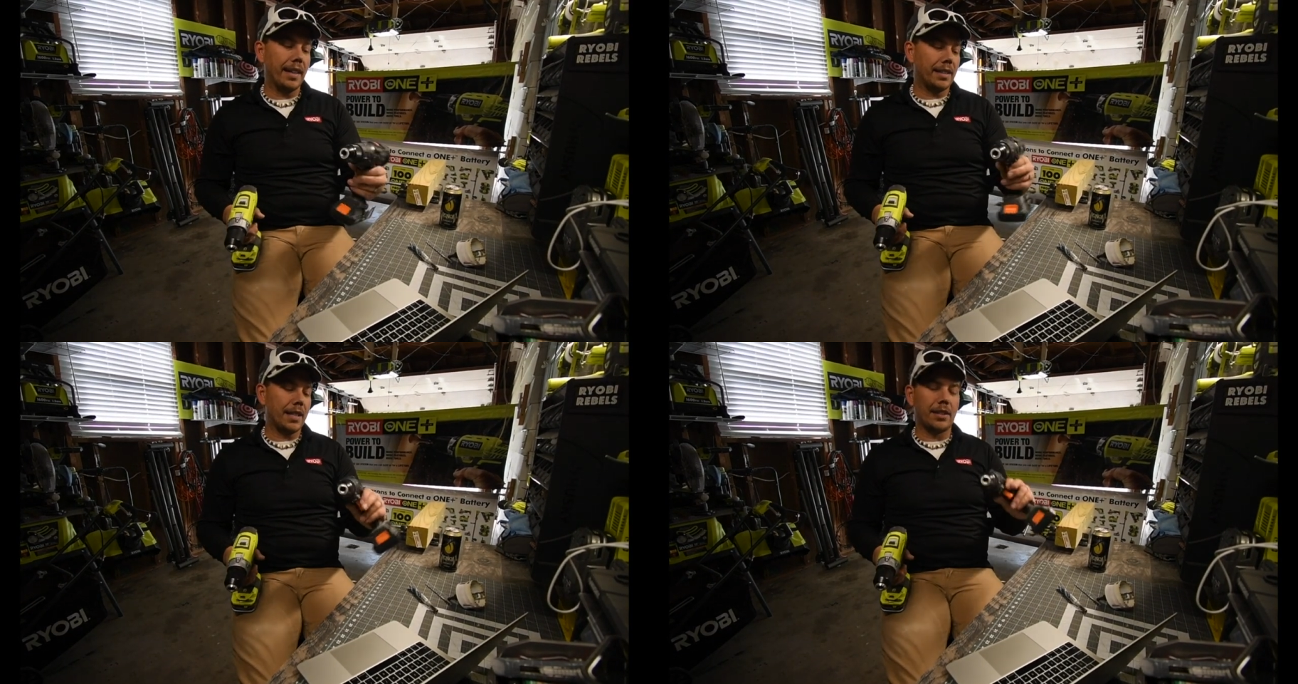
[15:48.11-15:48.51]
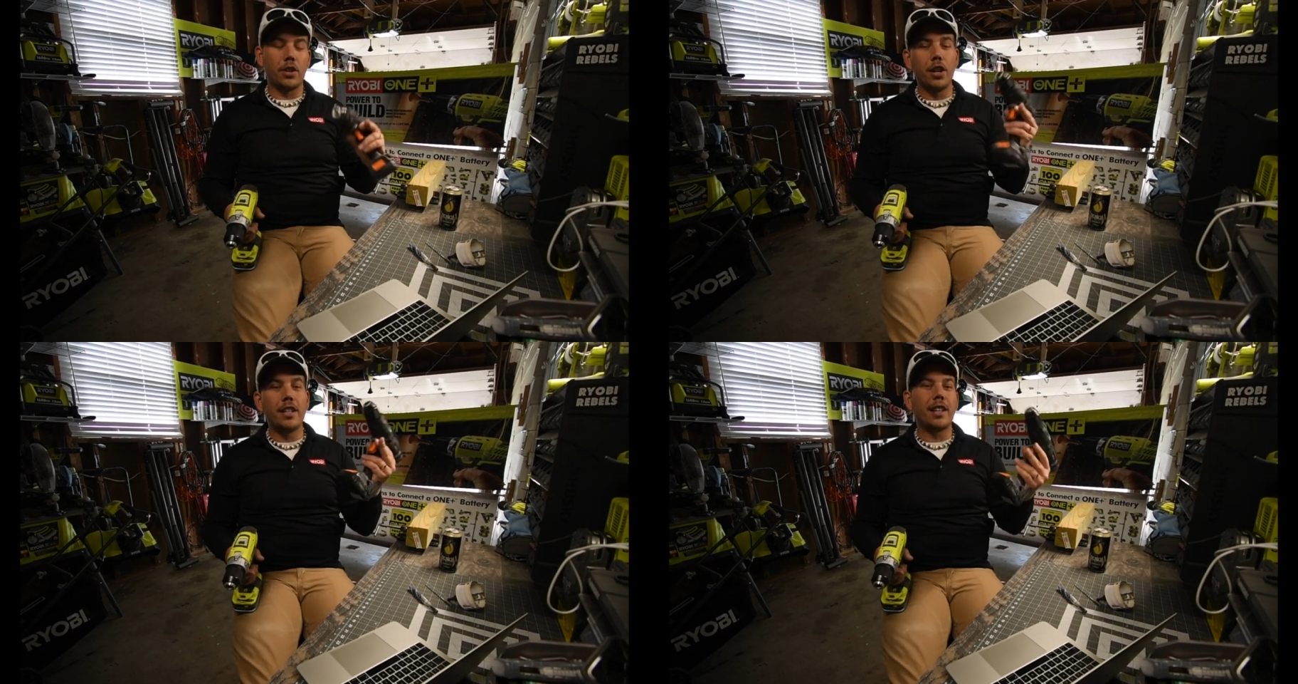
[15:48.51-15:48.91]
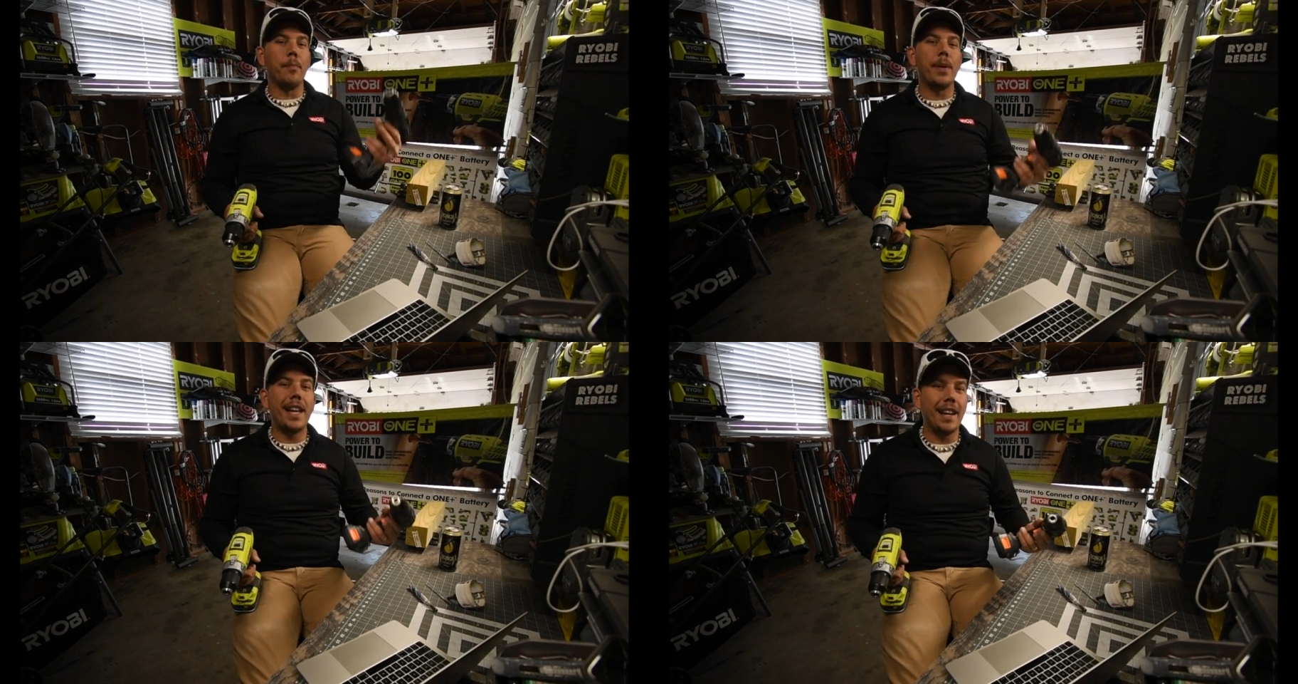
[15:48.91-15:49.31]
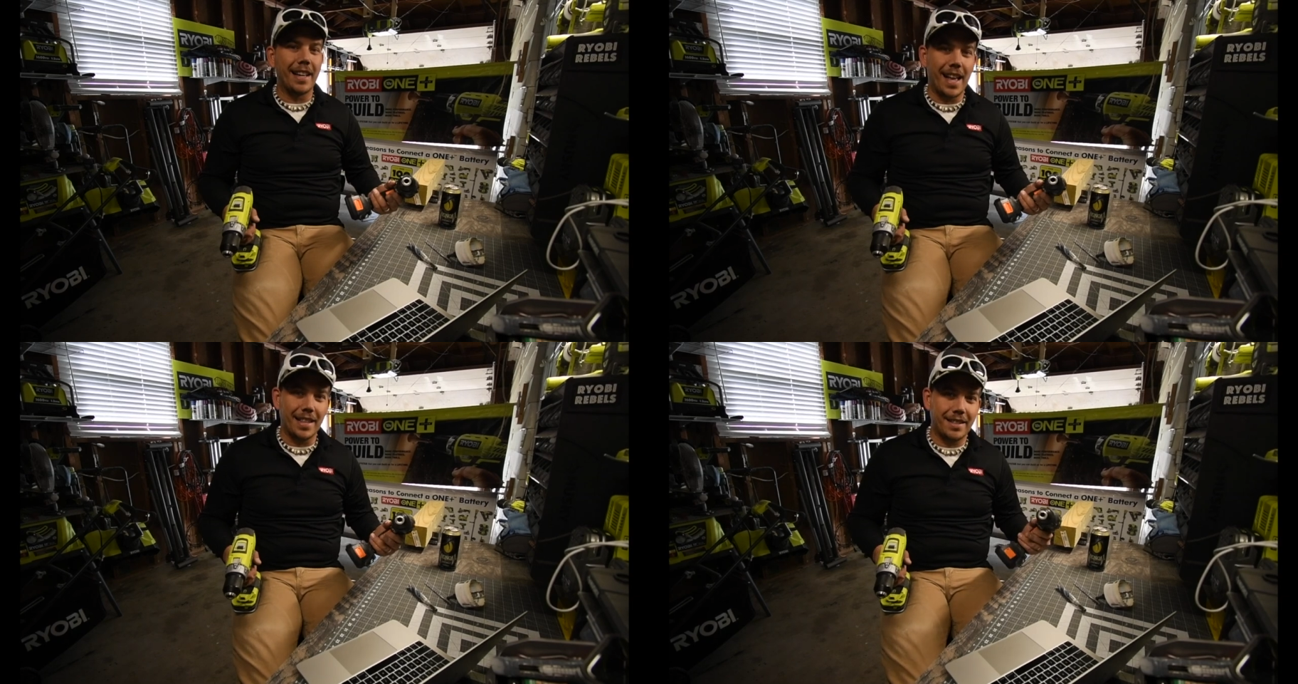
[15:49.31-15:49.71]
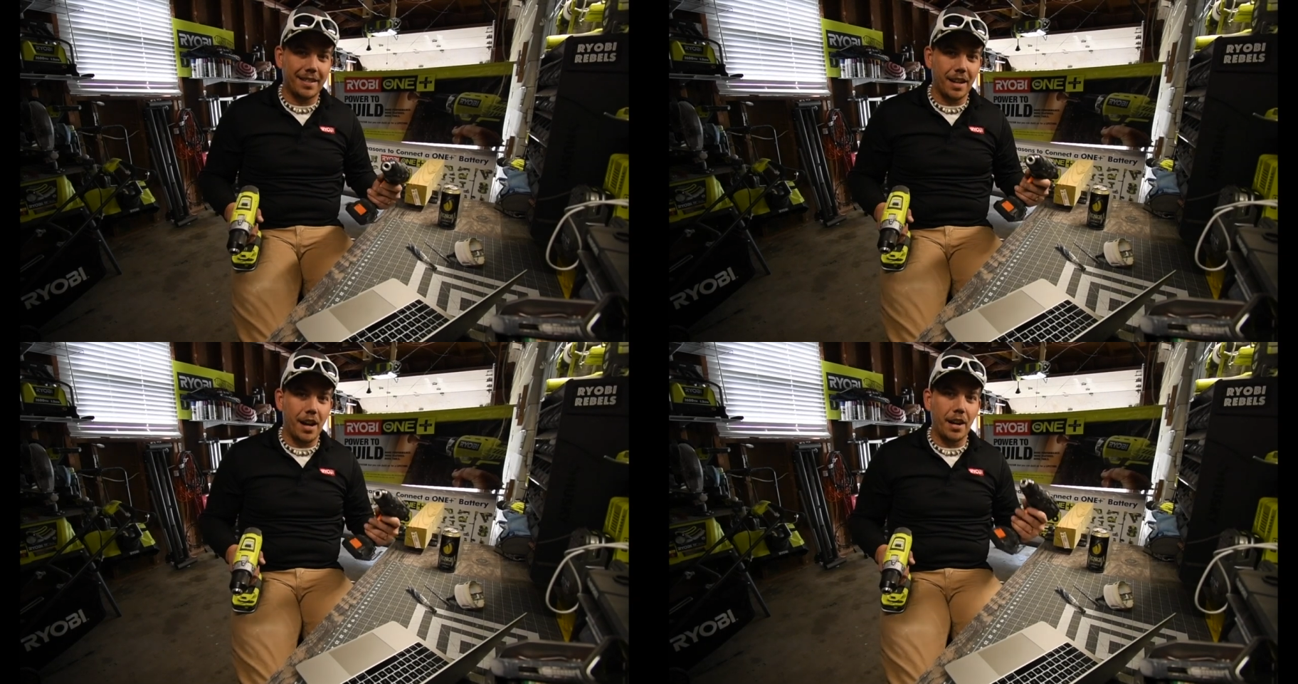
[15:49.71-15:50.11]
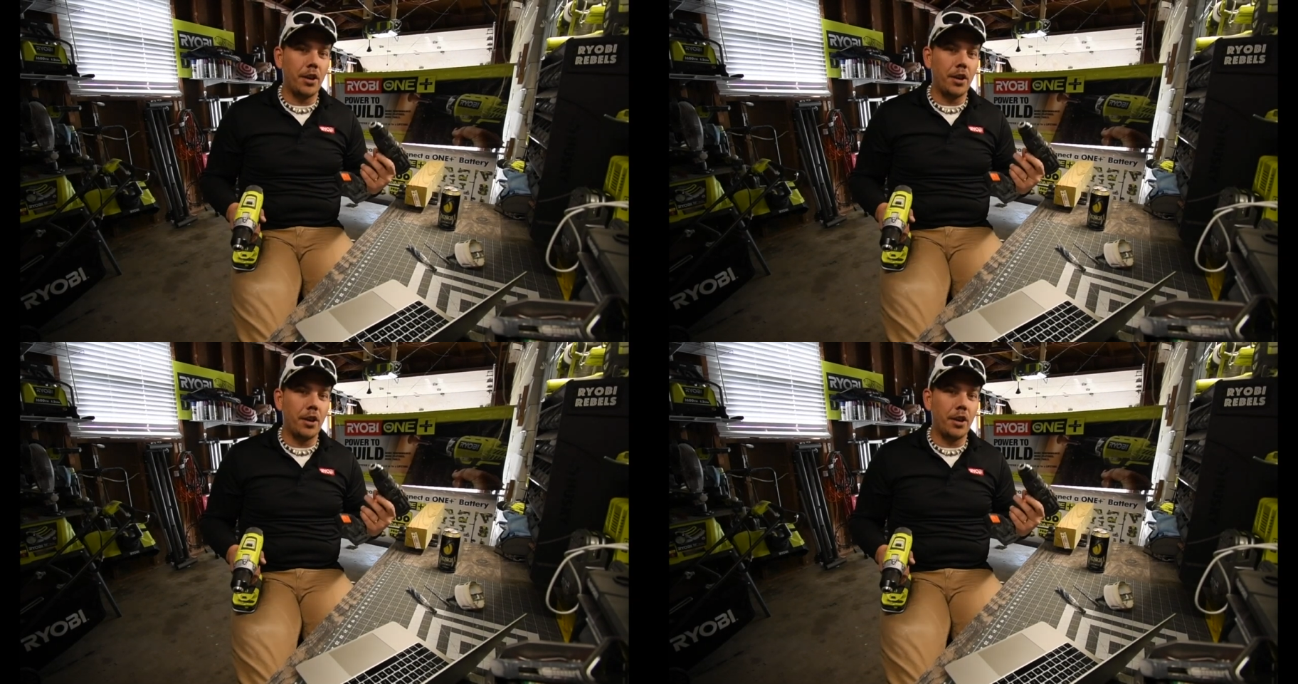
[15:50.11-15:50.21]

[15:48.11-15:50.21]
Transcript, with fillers: it, it's good to compete against uh,